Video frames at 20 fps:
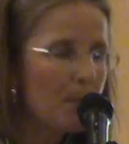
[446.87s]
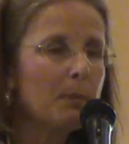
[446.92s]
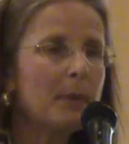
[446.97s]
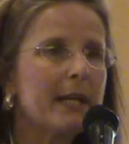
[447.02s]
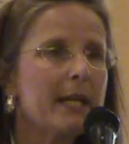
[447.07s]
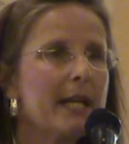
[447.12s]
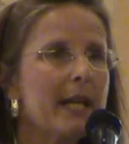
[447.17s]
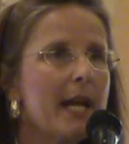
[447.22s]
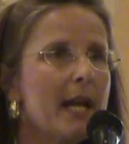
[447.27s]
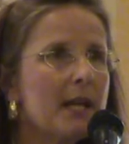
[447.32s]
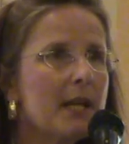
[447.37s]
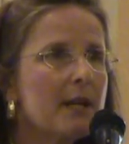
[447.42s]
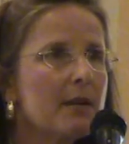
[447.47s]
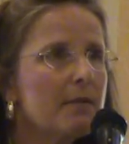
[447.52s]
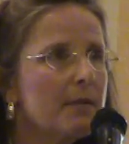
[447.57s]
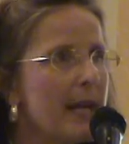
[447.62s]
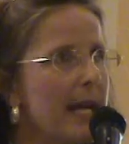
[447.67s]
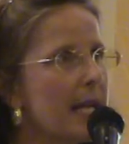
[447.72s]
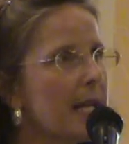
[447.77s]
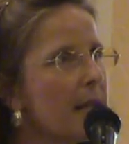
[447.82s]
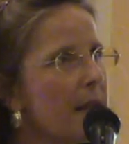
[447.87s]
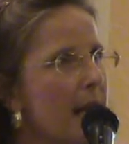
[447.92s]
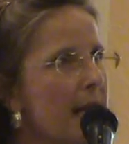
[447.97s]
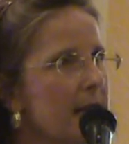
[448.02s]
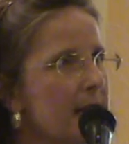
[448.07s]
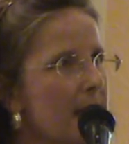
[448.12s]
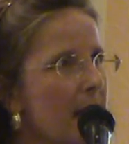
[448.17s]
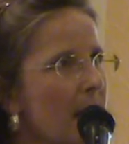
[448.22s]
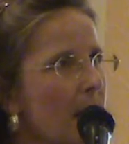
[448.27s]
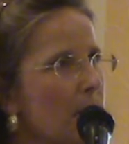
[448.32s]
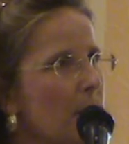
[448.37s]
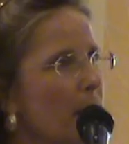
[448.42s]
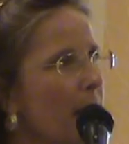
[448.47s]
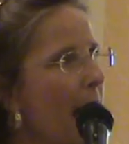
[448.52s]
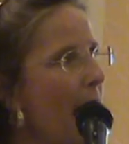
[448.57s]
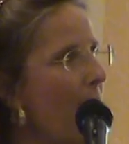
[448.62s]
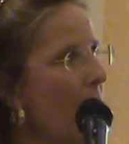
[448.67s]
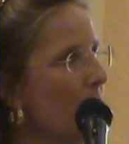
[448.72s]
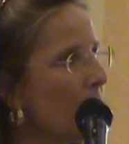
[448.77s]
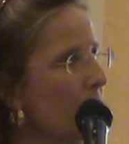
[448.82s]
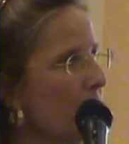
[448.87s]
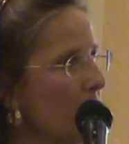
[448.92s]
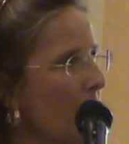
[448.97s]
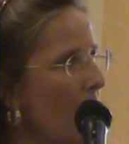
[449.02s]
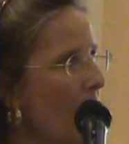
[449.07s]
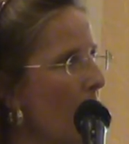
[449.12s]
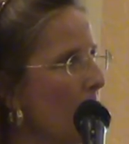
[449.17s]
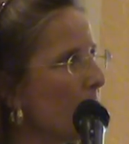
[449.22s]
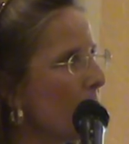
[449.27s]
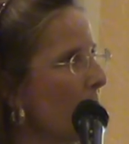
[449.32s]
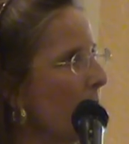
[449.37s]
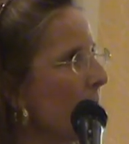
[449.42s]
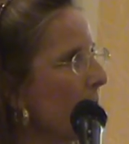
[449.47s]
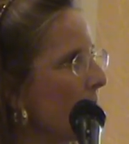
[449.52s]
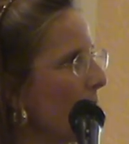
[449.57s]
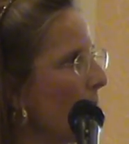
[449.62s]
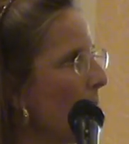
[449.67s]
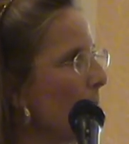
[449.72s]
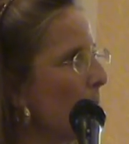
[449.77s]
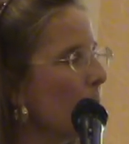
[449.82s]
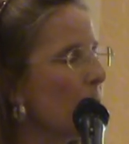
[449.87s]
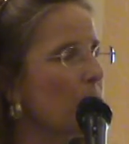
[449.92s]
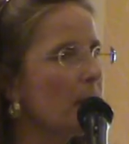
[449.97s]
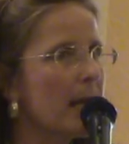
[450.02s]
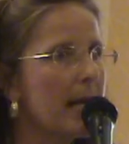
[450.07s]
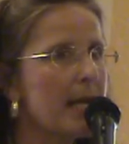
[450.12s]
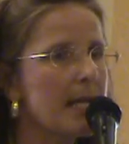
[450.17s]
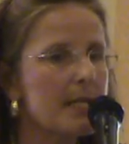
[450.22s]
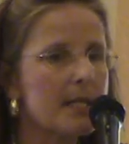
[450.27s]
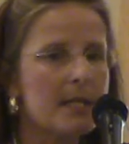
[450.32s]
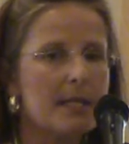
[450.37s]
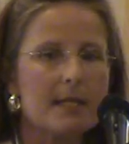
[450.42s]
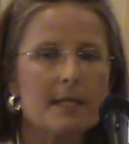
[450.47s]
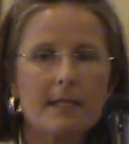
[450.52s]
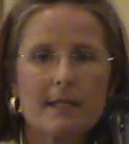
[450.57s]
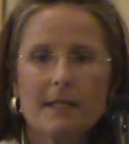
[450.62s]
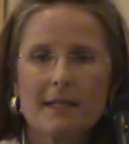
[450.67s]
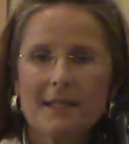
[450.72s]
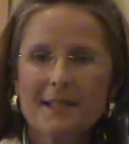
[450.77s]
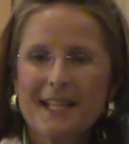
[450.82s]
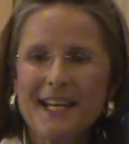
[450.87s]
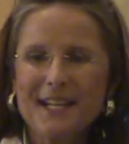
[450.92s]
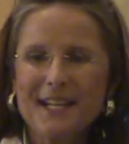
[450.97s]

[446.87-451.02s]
But in any event, they set up on housetops. They set up in places.